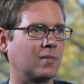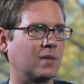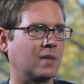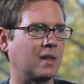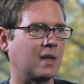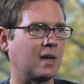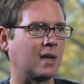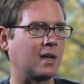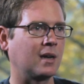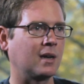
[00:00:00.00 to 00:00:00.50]

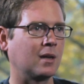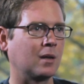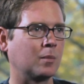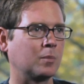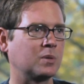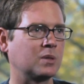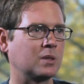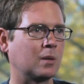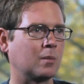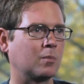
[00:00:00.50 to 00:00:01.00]
that
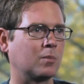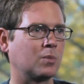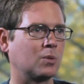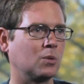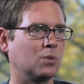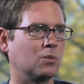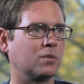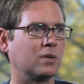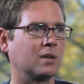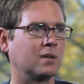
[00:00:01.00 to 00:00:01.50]
helps them
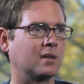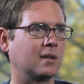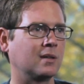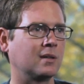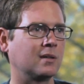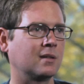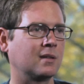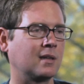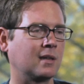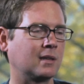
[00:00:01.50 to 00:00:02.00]
prove it,
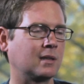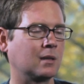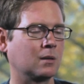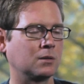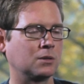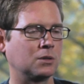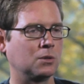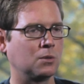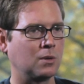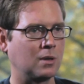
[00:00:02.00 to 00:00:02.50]
that
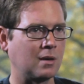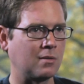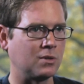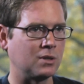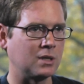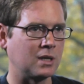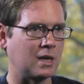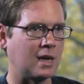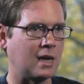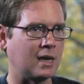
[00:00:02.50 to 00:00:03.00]
they'll do it
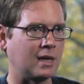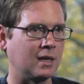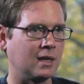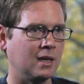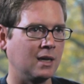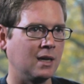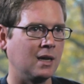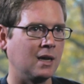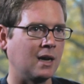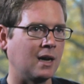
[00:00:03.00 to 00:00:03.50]
every day.
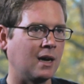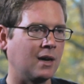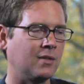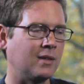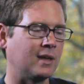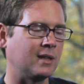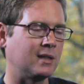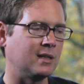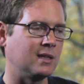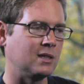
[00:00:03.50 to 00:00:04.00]

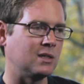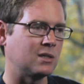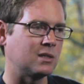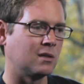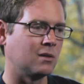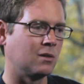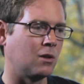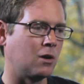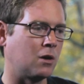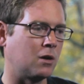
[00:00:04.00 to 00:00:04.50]
And that
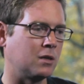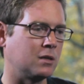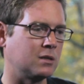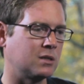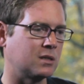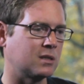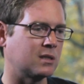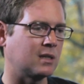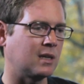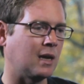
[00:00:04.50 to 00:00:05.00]
these
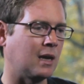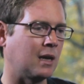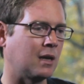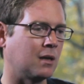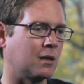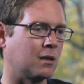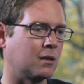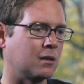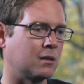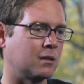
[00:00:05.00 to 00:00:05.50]

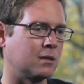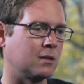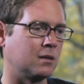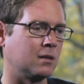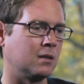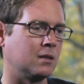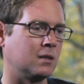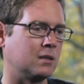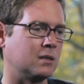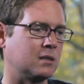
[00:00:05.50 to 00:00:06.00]

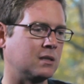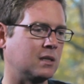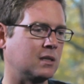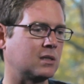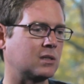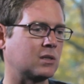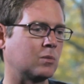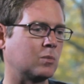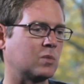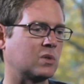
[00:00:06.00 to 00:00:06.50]
large-scale
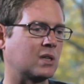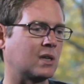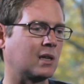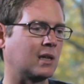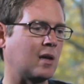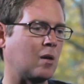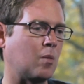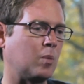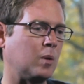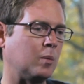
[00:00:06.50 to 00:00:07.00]
systems that
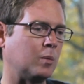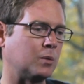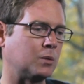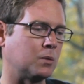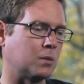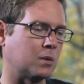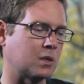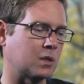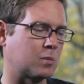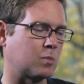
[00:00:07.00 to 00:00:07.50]
allow people
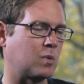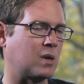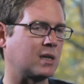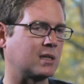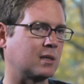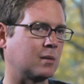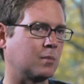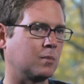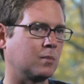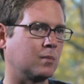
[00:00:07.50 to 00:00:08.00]
to
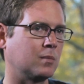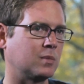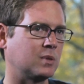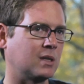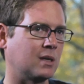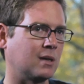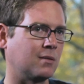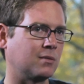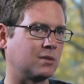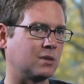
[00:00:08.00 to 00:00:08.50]
express
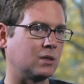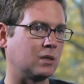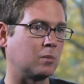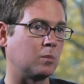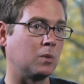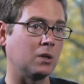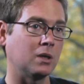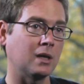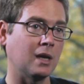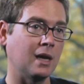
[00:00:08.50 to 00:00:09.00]
themselves and
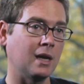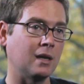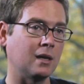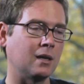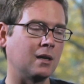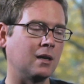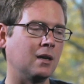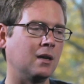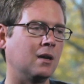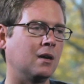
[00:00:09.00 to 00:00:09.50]
communicate
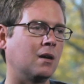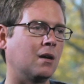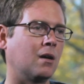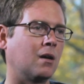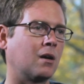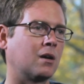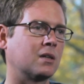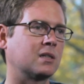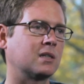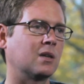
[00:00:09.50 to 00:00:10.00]

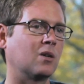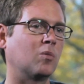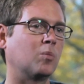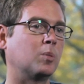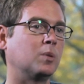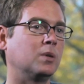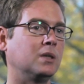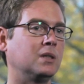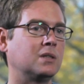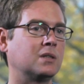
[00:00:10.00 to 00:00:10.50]
are
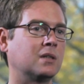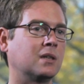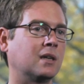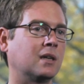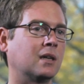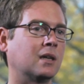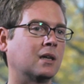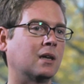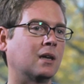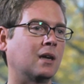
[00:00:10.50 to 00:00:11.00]

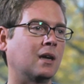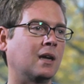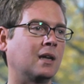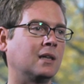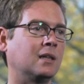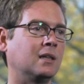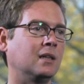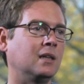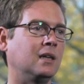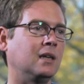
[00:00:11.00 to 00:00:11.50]
self-policing
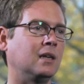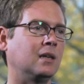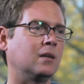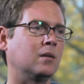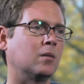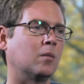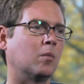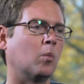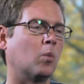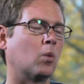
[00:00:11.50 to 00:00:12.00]
and
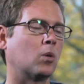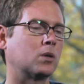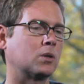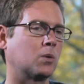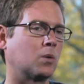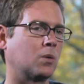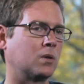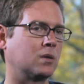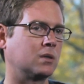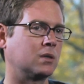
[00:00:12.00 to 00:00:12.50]
lean more
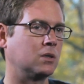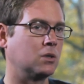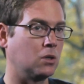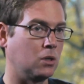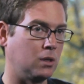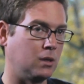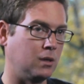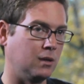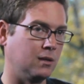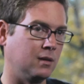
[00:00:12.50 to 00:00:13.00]
toward good.